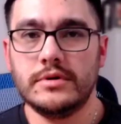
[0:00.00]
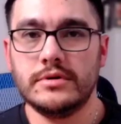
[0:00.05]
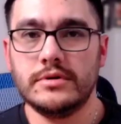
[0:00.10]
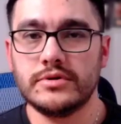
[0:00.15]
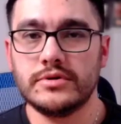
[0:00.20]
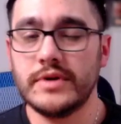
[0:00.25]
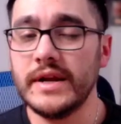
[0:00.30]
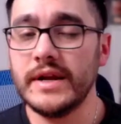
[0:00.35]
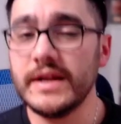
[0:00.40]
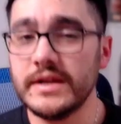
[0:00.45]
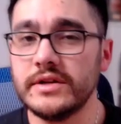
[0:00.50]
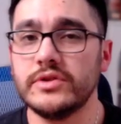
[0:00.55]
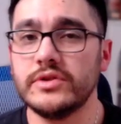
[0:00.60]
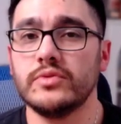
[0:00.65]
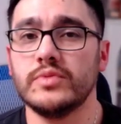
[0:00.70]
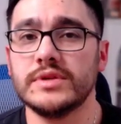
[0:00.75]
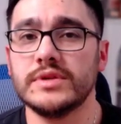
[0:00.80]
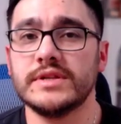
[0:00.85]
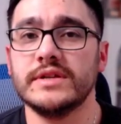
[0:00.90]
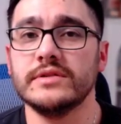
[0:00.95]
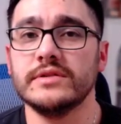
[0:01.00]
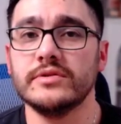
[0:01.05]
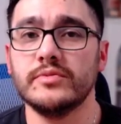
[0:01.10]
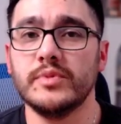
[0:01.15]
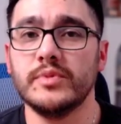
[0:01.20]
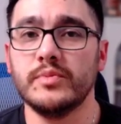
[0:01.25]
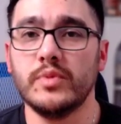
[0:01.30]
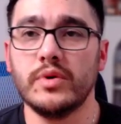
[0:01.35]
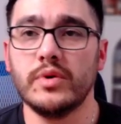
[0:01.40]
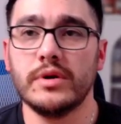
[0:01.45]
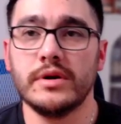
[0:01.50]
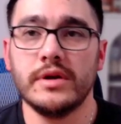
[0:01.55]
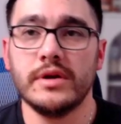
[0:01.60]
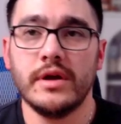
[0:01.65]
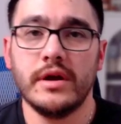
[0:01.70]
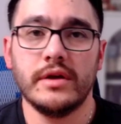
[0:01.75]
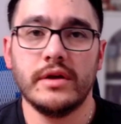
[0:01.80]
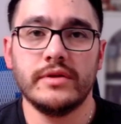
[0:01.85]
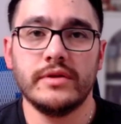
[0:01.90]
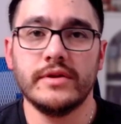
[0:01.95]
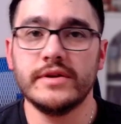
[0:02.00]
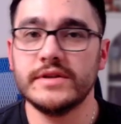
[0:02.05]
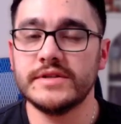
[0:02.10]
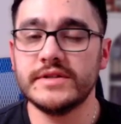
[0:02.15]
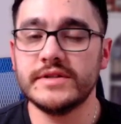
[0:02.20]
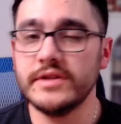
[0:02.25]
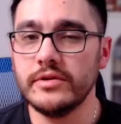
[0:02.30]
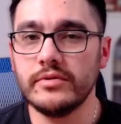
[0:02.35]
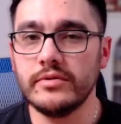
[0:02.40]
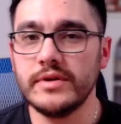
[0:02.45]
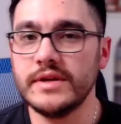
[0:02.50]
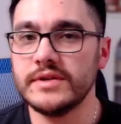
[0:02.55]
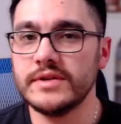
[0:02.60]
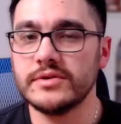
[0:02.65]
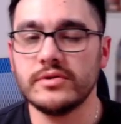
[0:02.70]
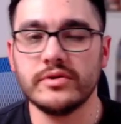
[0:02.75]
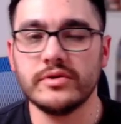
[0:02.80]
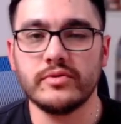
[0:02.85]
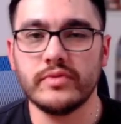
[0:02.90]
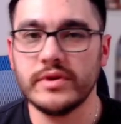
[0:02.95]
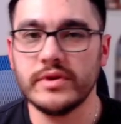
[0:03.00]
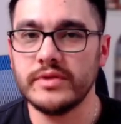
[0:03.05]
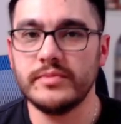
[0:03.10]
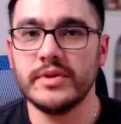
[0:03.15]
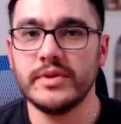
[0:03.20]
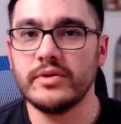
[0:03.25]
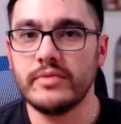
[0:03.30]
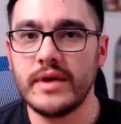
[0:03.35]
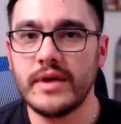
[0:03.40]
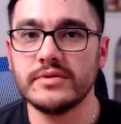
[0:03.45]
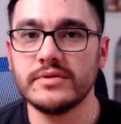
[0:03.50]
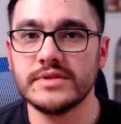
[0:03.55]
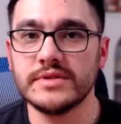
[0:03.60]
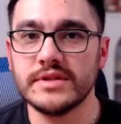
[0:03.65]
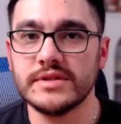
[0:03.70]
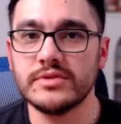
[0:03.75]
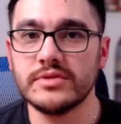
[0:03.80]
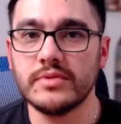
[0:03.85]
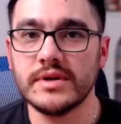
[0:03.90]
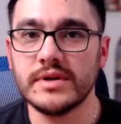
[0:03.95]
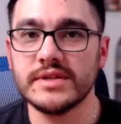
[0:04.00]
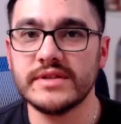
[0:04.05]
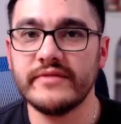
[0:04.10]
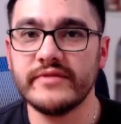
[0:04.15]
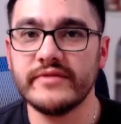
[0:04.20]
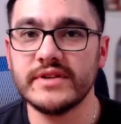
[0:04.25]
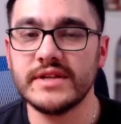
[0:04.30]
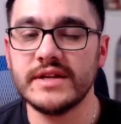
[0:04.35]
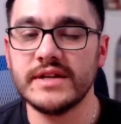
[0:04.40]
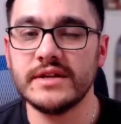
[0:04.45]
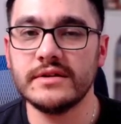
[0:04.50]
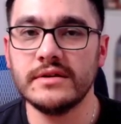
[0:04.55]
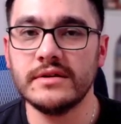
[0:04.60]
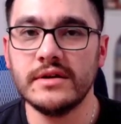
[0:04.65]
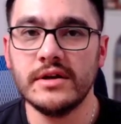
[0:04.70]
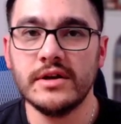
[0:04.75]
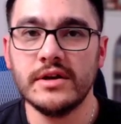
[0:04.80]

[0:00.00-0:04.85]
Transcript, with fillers: So getting into the whiskey a little bit more, the distillery has only really been around since 2017,